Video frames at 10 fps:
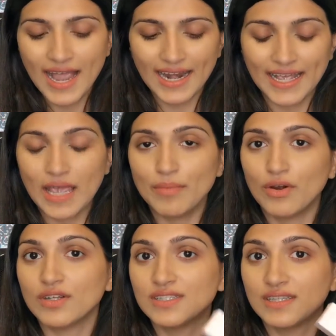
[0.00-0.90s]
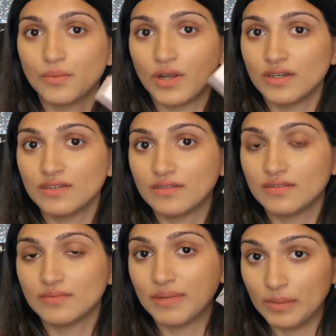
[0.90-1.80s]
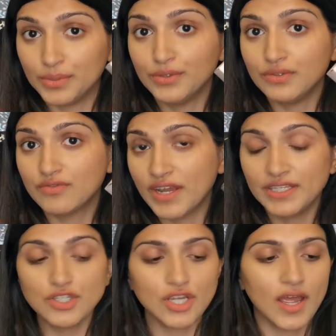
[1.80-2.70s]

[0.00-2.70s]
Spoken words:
and I came across the one by Boots range,